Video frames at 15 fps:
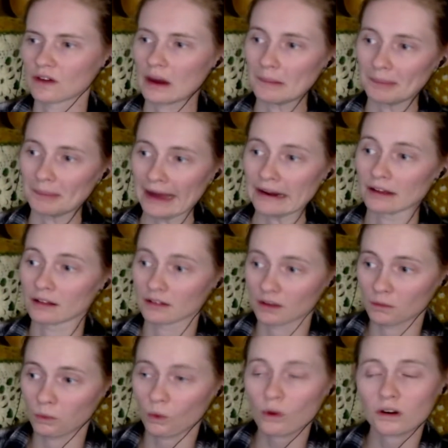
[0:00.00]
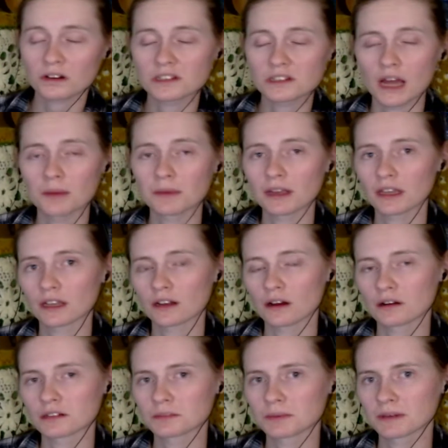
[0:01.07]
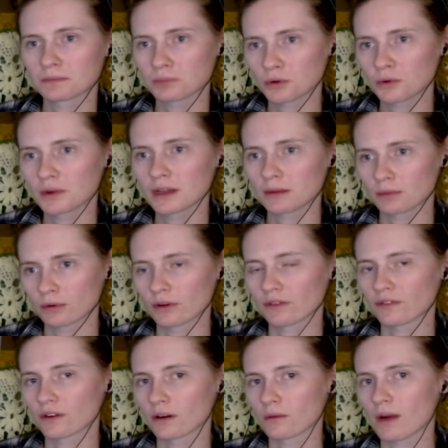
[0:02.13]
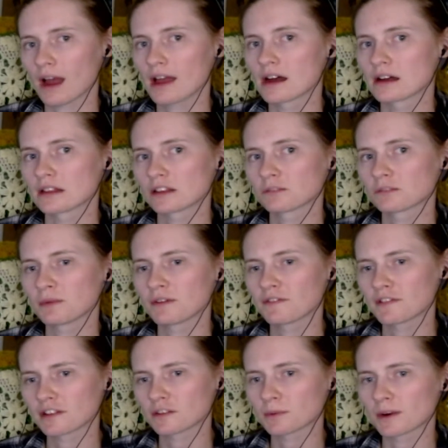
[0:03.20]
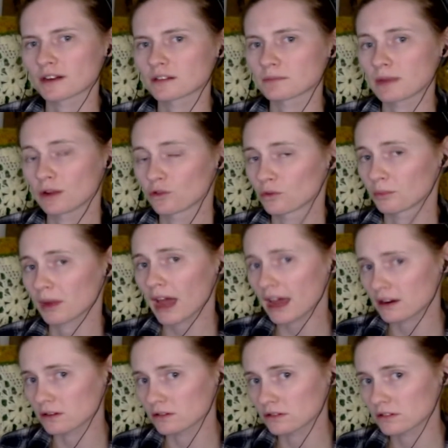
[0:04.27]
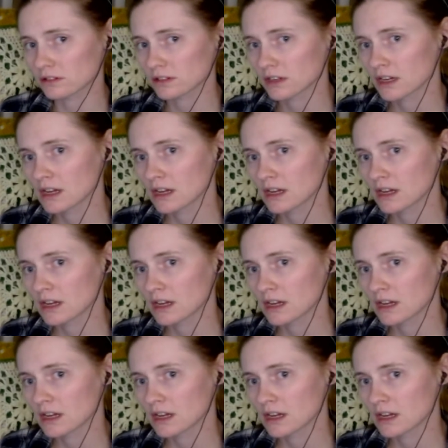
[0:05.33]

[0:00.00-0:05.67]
a battle a war is coming you know it's been brewing and brewing for a while and we've experienced major battles